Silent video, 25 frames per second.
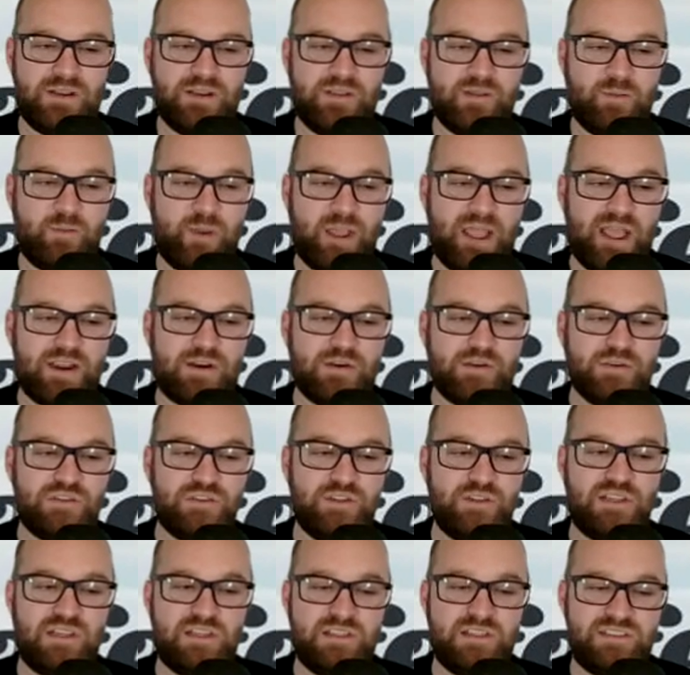the Packers
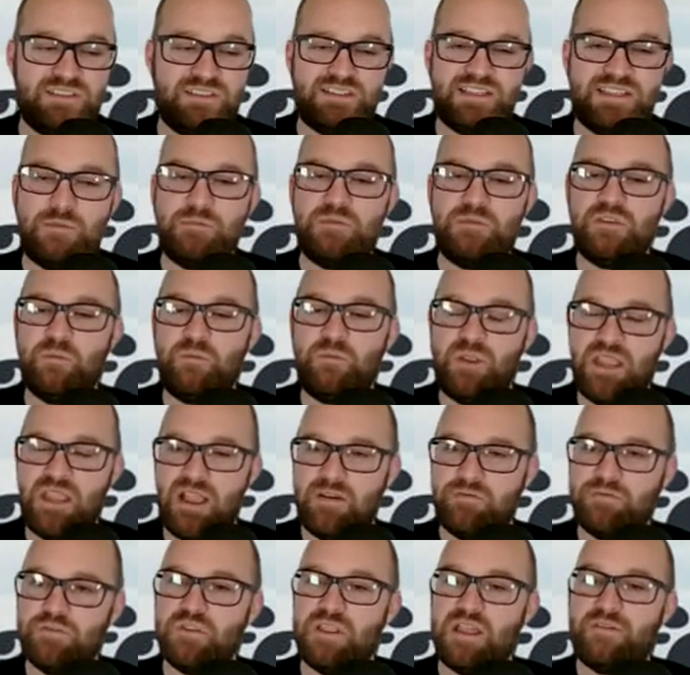seem to be,
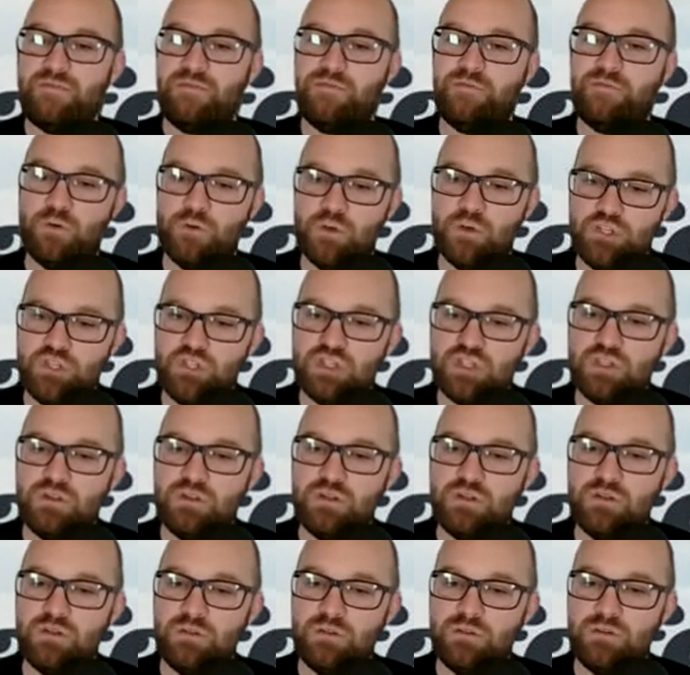after that first
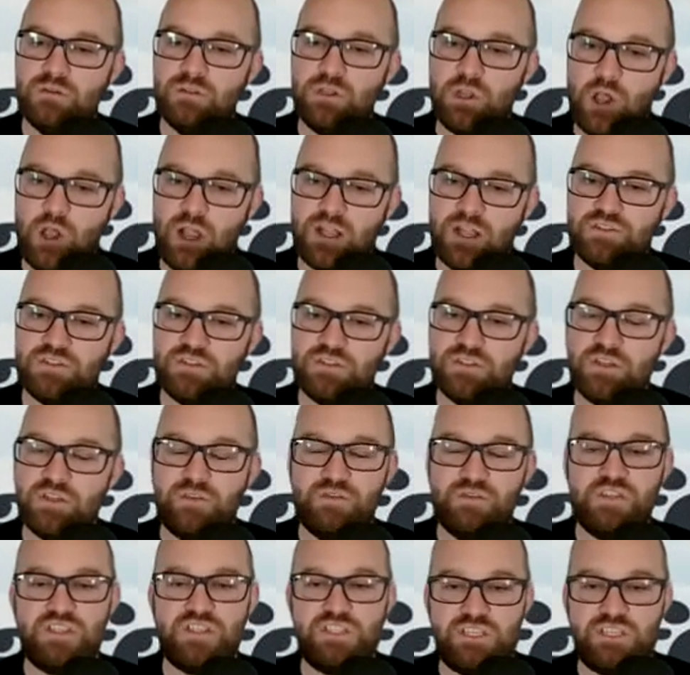loss of
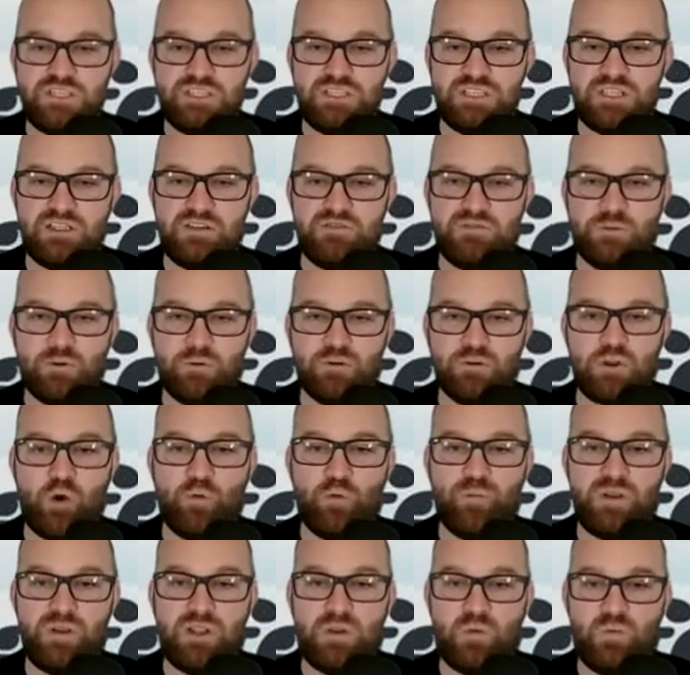the season for
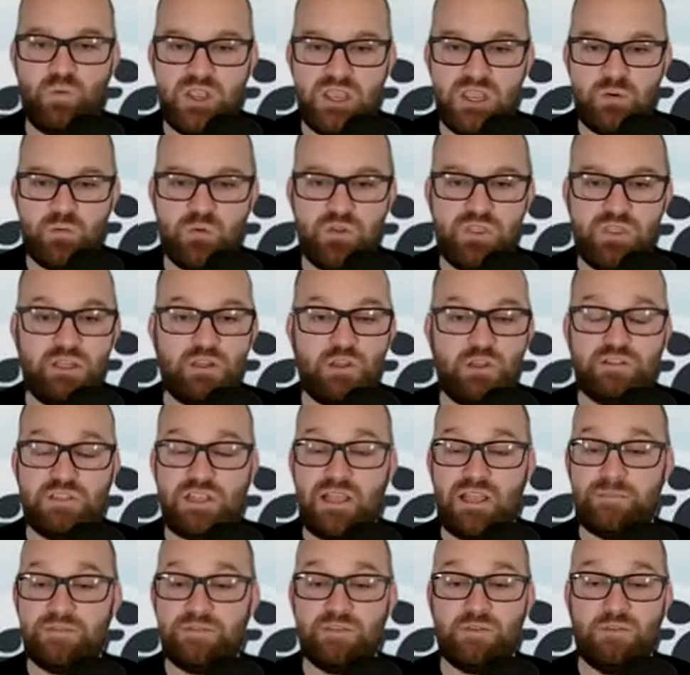opening week where they looked
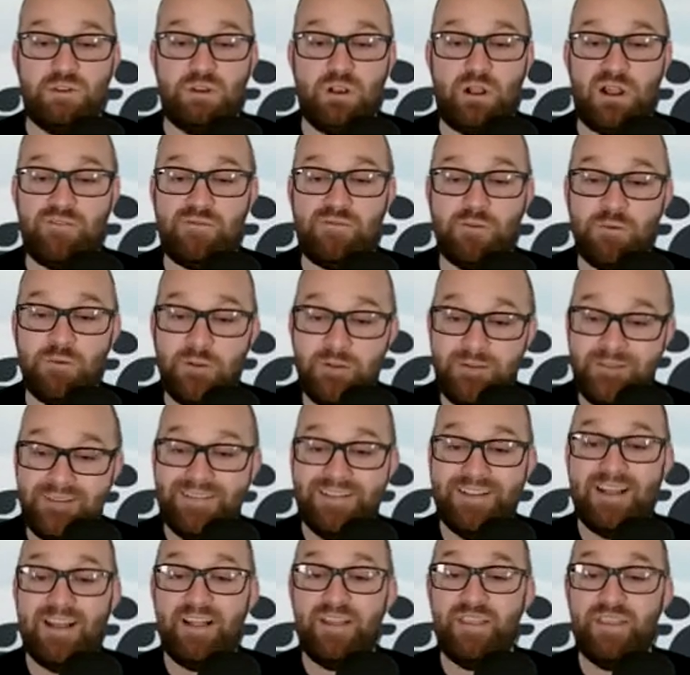absolutely awful,
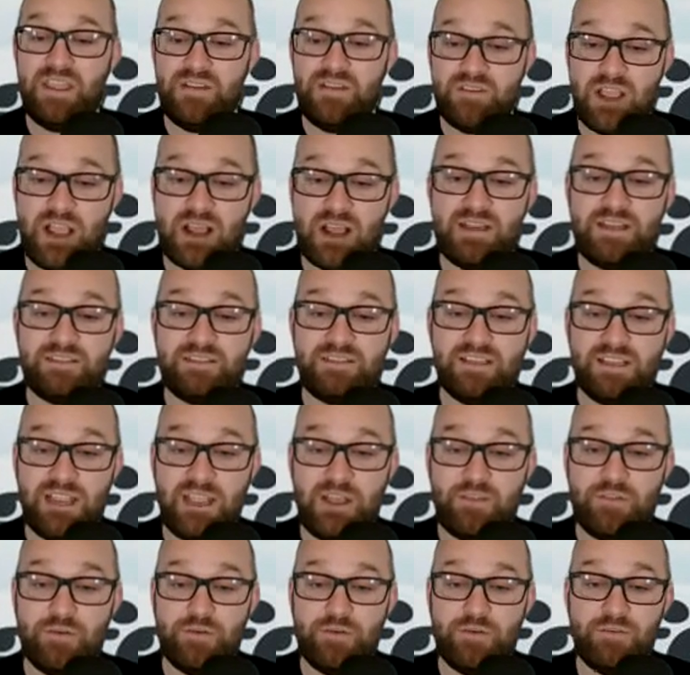they've gotten it
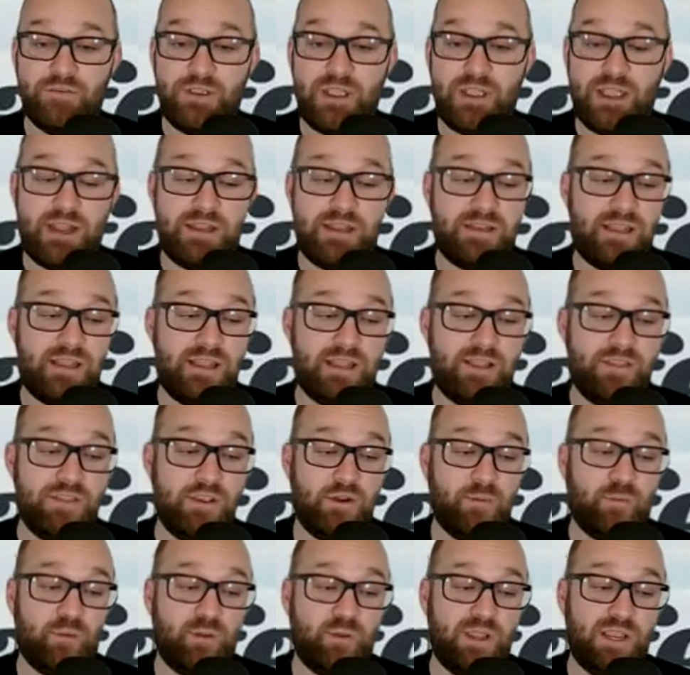together, and
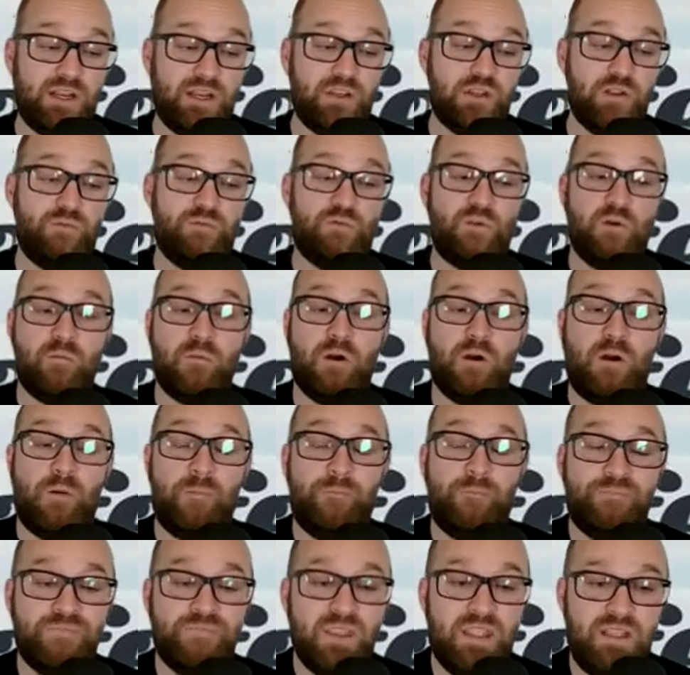they're playing good
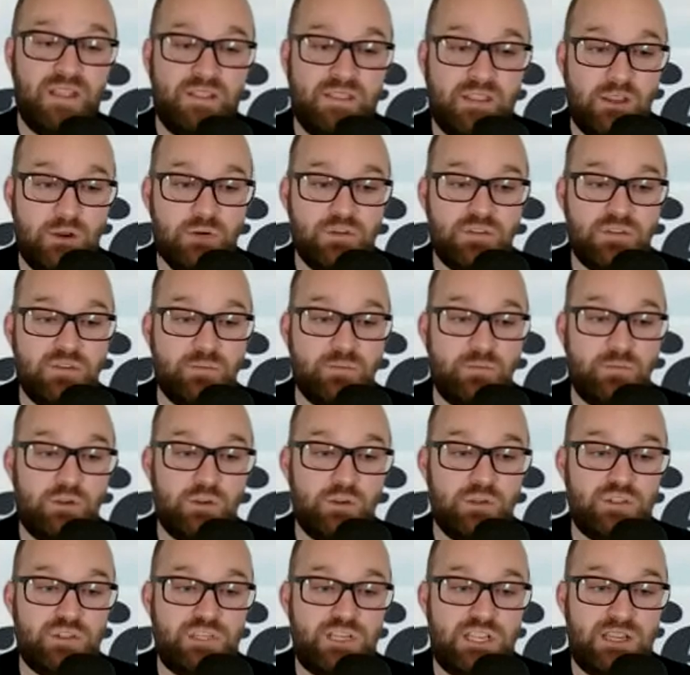football. There are some
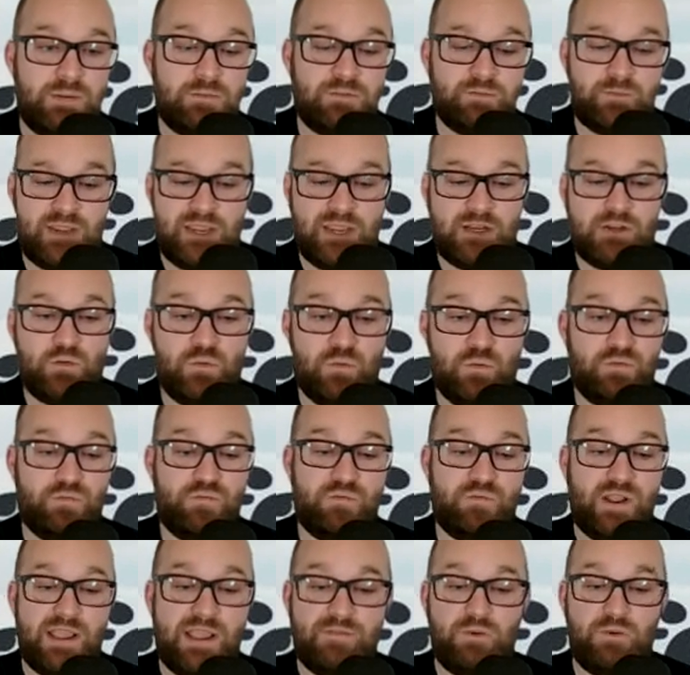good teams, man, who are
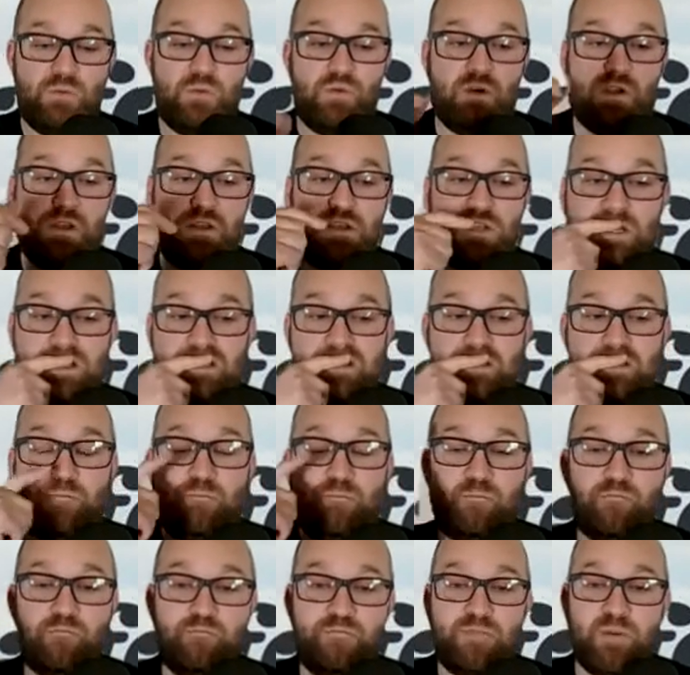5-1. You got
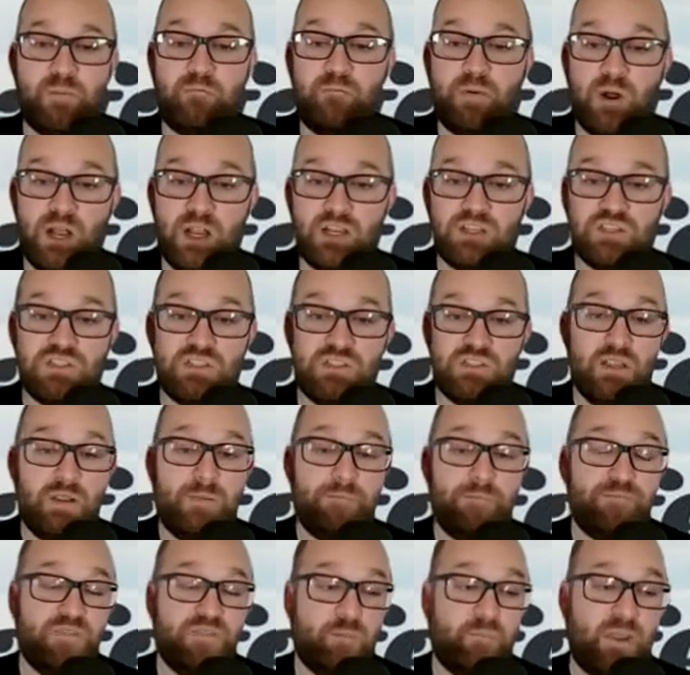the Bucks,
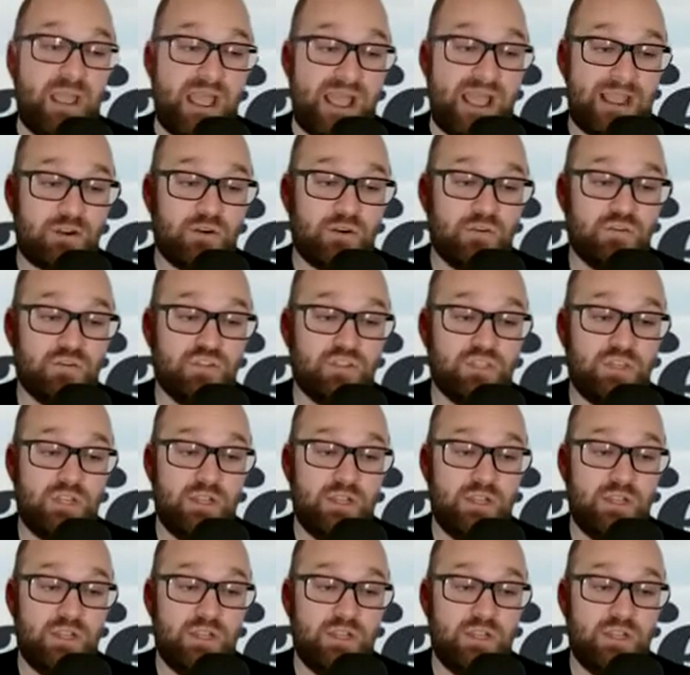the Packers,